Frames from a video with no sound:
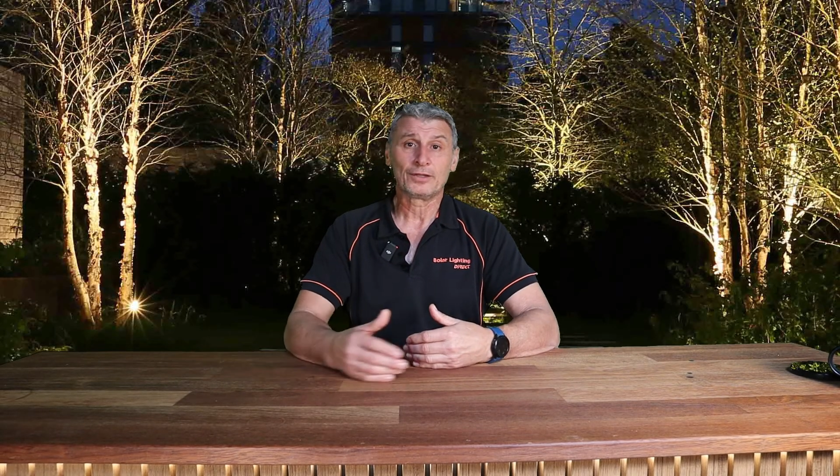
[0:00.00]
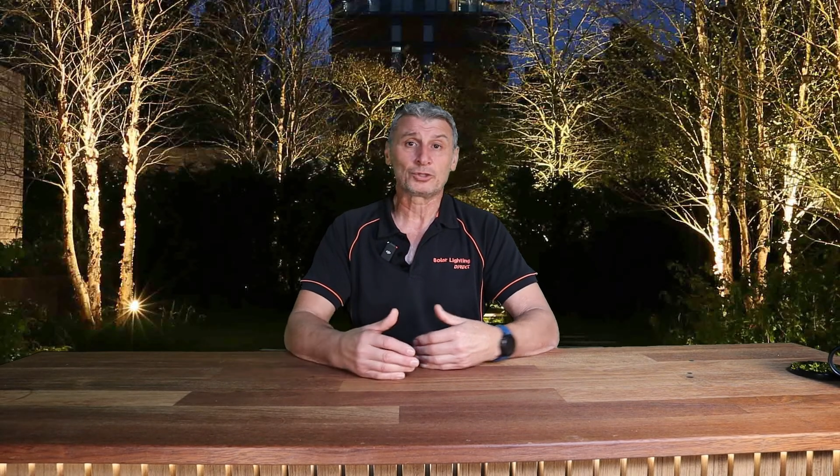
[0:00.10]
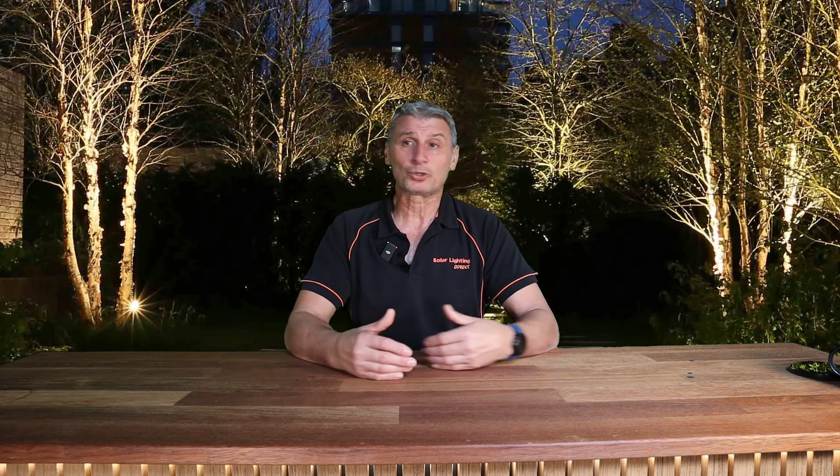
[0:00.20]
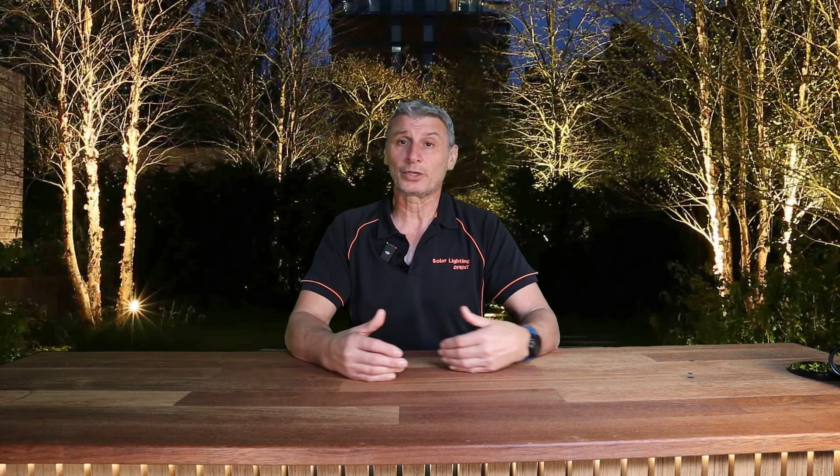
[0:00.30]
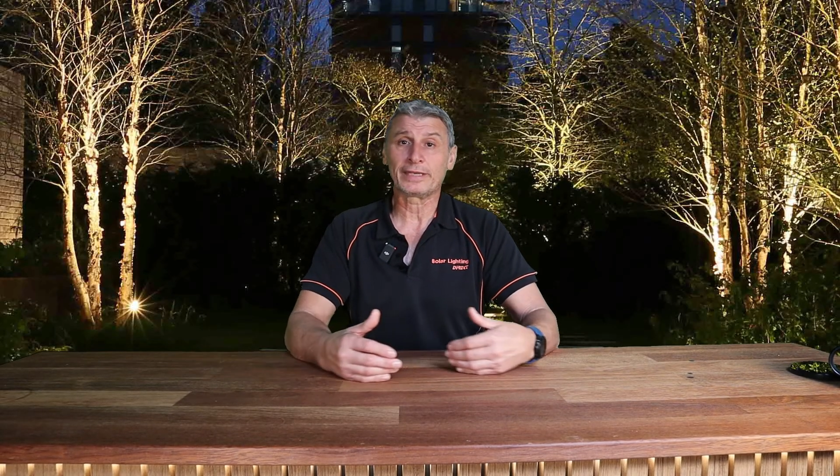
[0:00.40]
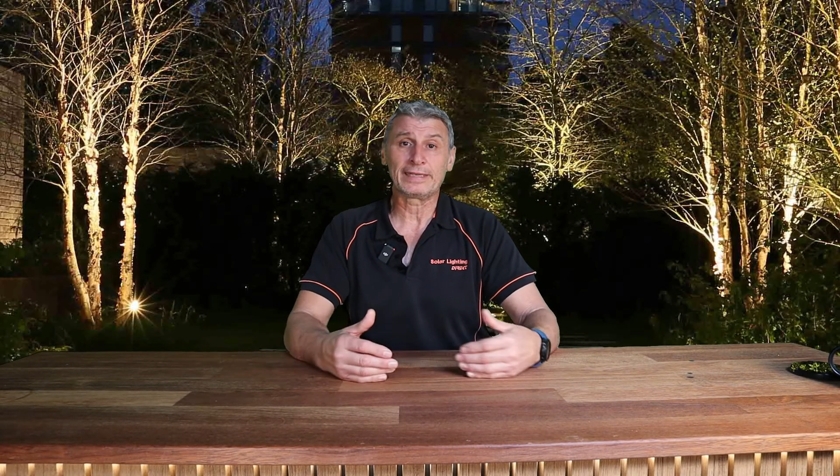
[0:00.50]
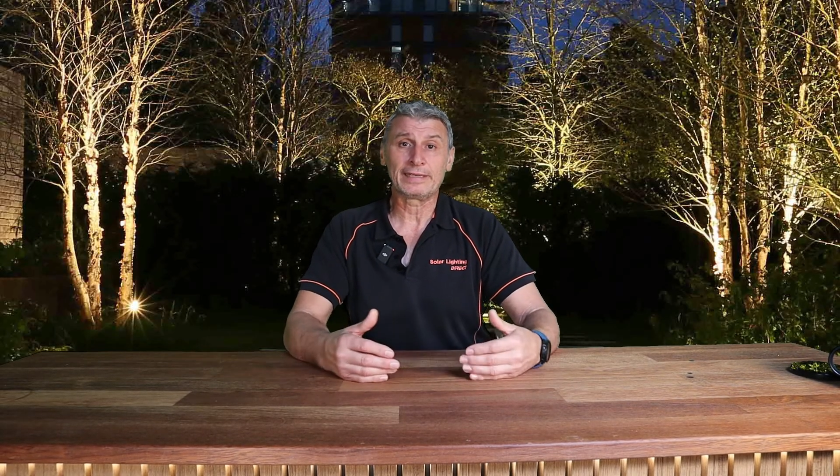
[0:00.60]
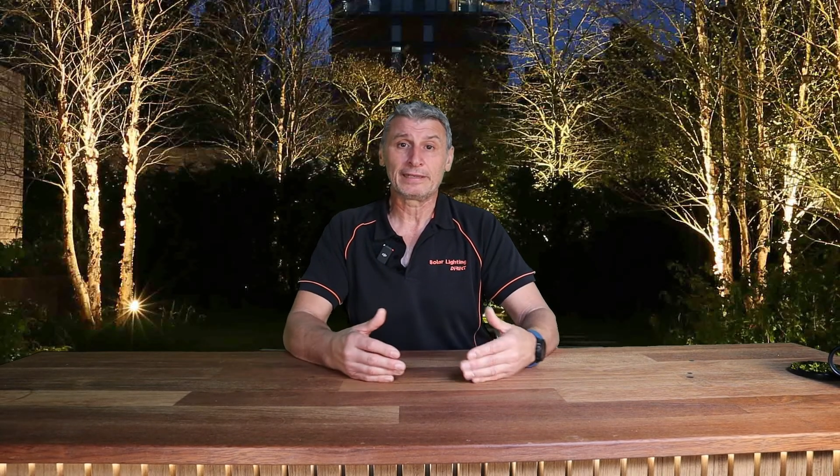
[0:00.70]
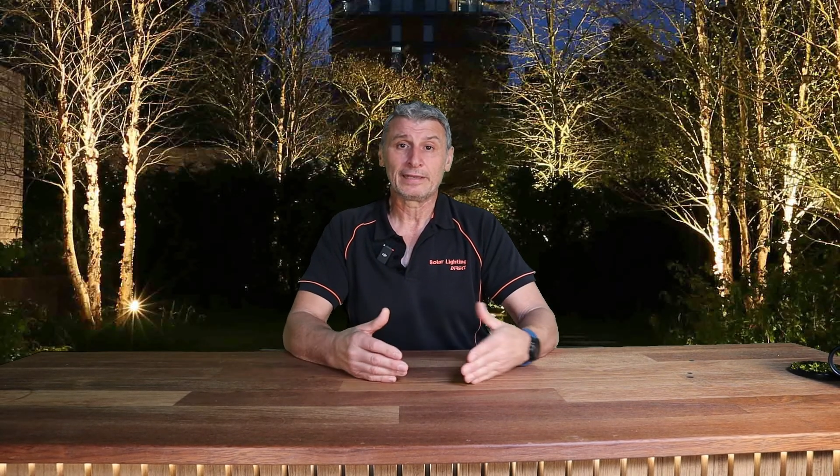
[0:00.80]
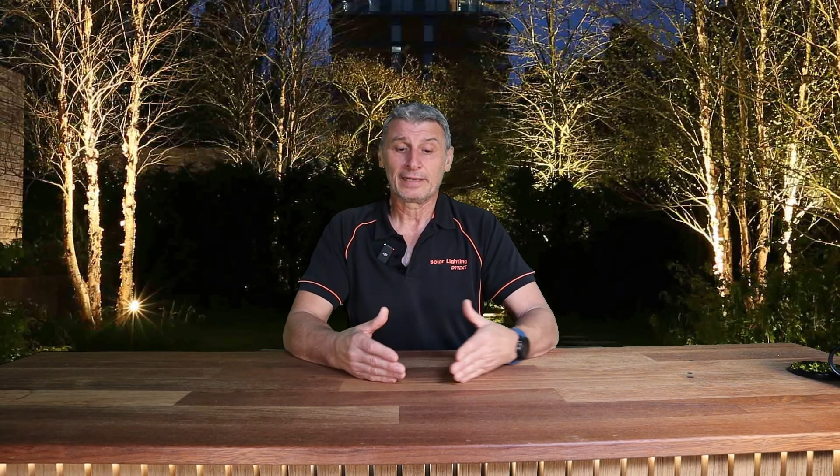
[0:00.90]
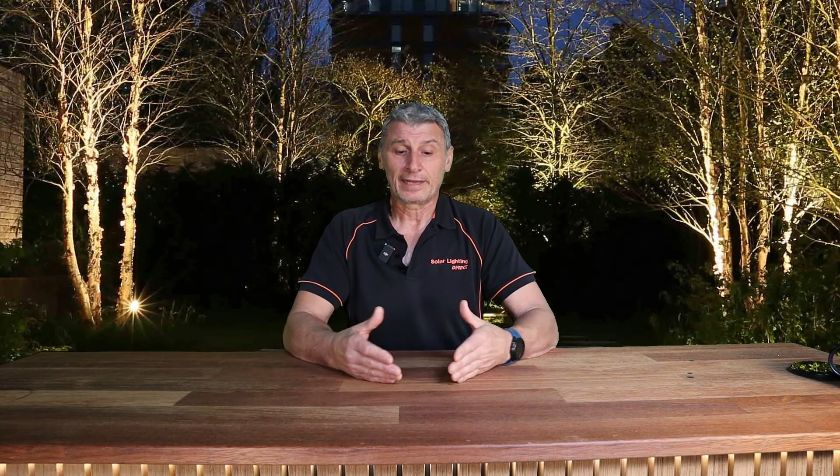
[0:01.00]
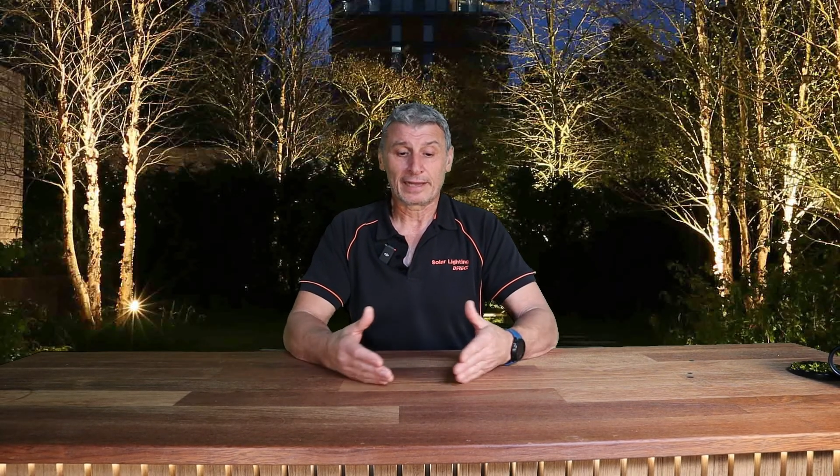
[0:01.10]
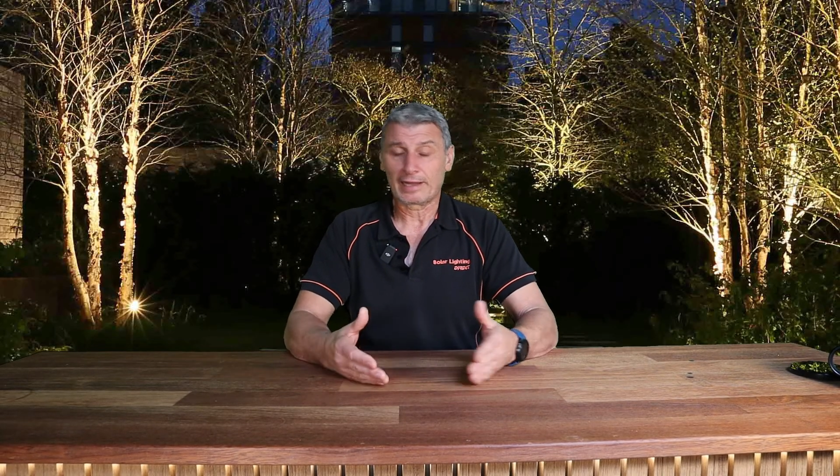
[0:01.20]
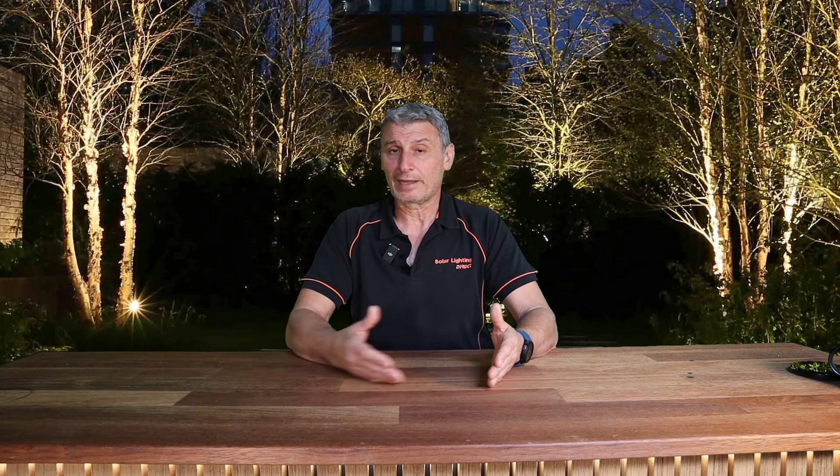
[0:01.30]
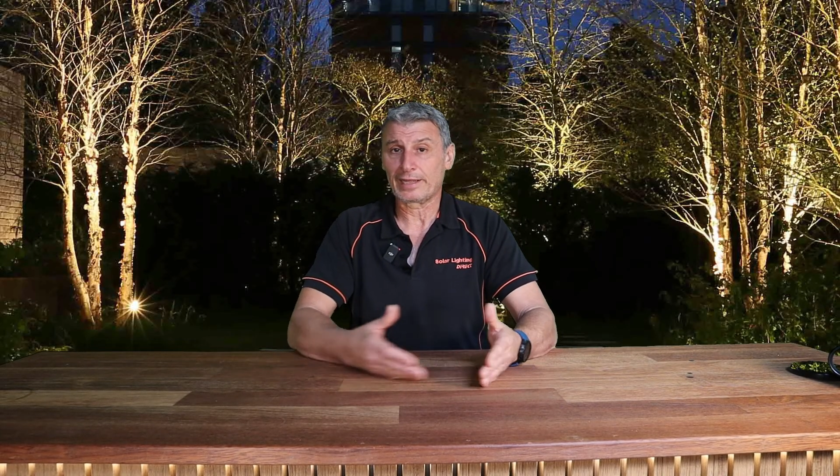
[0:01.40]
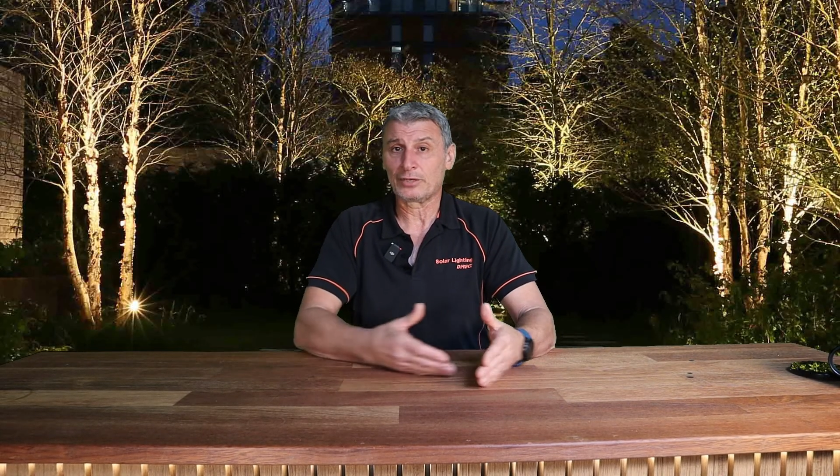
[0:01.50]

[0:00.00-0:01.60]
the tree uh,